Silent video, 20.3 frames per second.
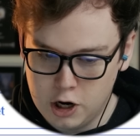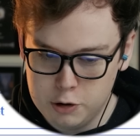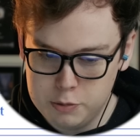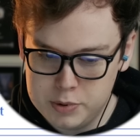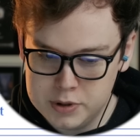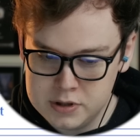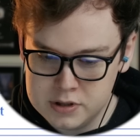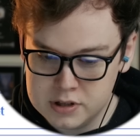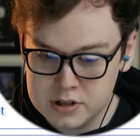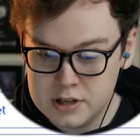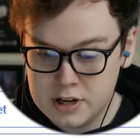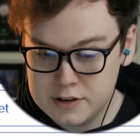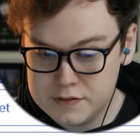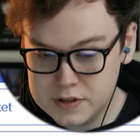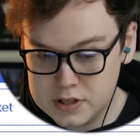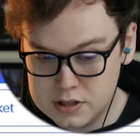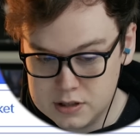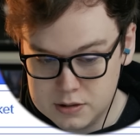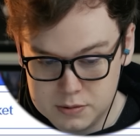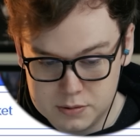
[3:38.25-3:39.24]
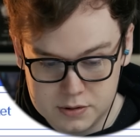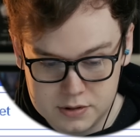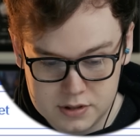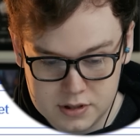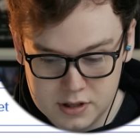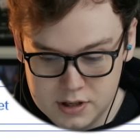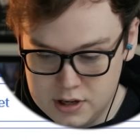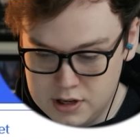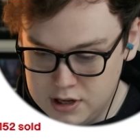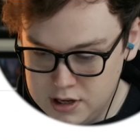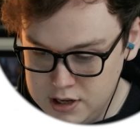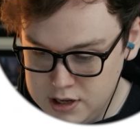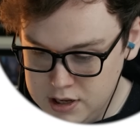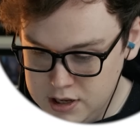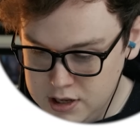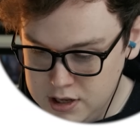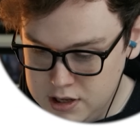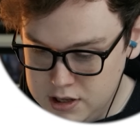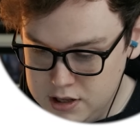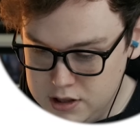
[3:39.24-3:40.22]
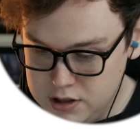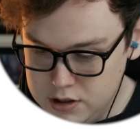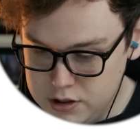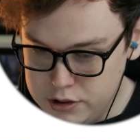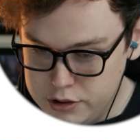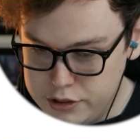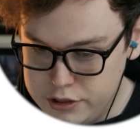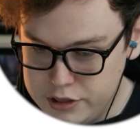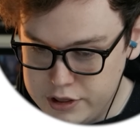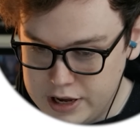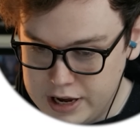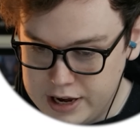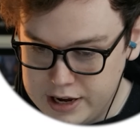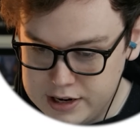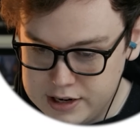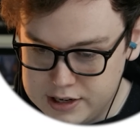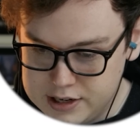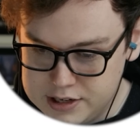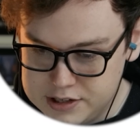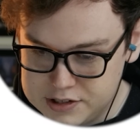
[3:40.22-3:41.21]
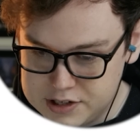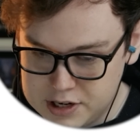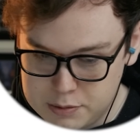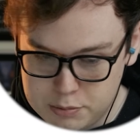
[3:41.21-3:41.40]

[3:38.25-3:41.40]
Opened and never used. That is